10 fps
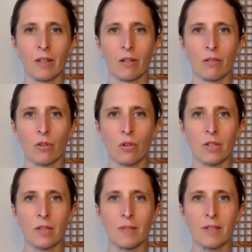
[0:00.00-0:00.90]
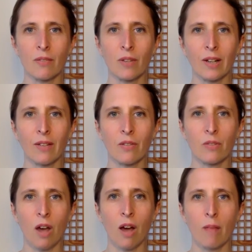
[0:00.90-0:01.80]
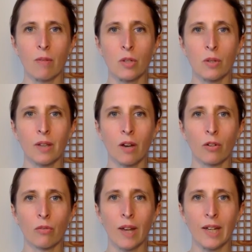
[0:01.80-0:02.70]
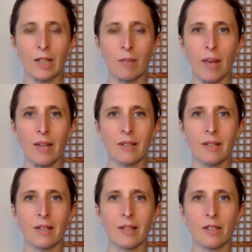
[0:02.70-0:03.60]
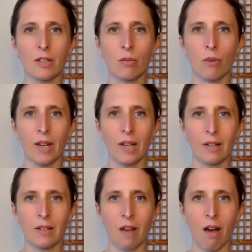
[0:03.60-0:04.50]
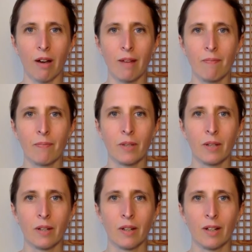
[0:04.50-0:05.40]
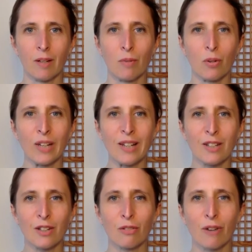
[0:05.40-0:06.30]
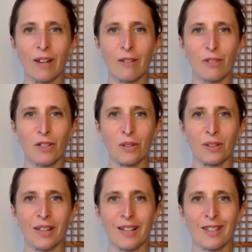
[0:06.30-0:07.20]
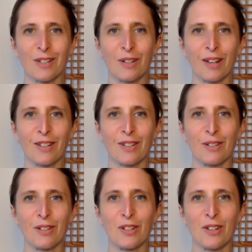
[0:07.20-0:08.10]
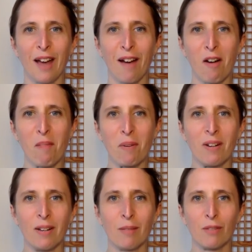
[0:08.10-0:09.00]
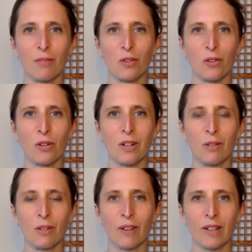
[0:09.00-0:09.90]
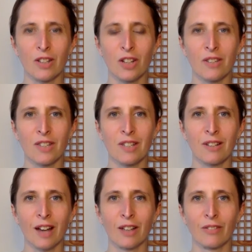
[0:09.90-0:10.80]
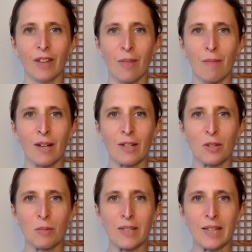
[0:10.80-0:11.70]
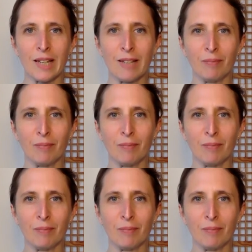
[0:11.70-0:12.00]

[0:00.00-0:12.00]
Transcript: for a specific length of time and doing that on a regular basis, at a regular time. Mornings are great for doing this, doing it as soon as you get up, before you've had a chance to kind of get the mind all busy.